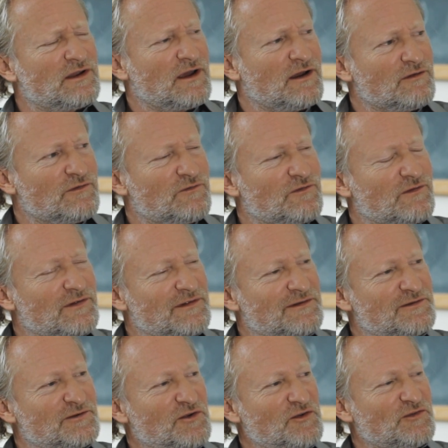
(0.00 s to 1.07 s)
enough,
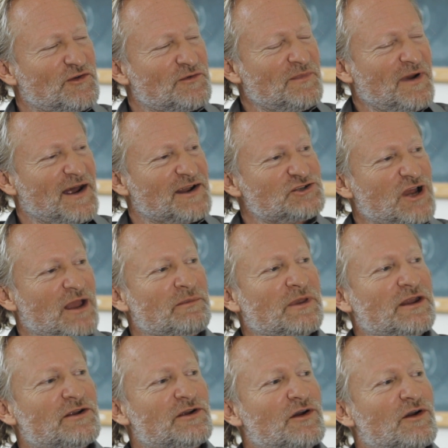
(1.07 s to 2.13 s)
not so much. I
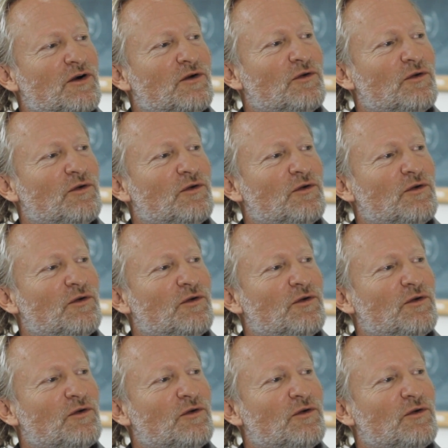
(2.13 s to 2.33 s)
mean,